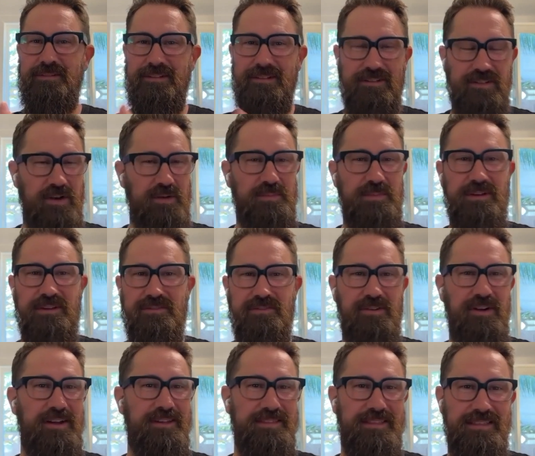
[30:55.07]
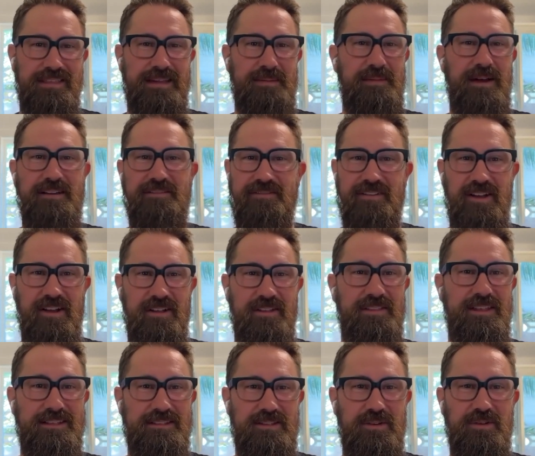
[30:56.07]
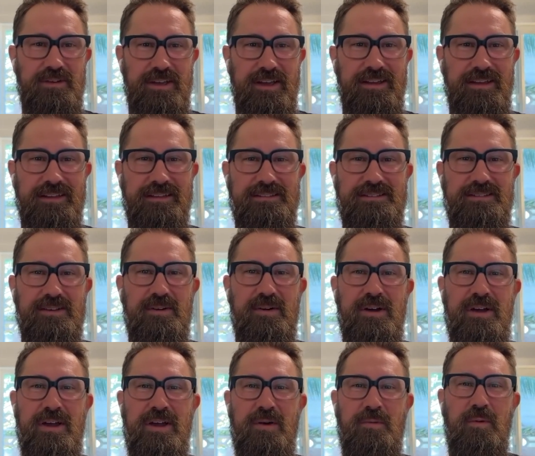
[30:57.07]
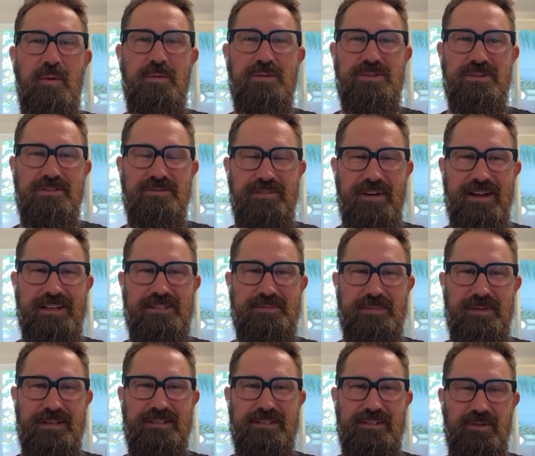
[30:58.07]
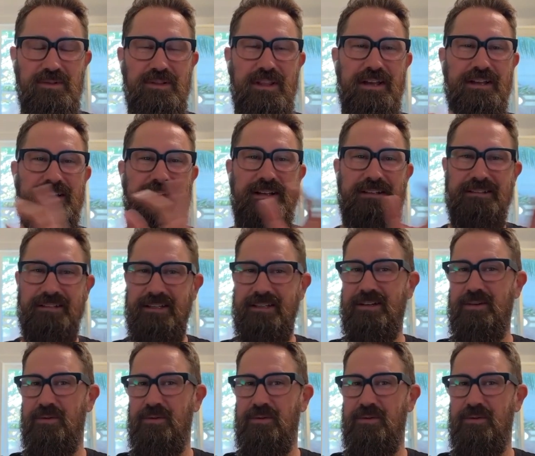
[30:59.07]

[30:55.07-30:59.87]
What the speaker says: Don't be afraid that they might fail. That's okay. So what would your advice be to like a leader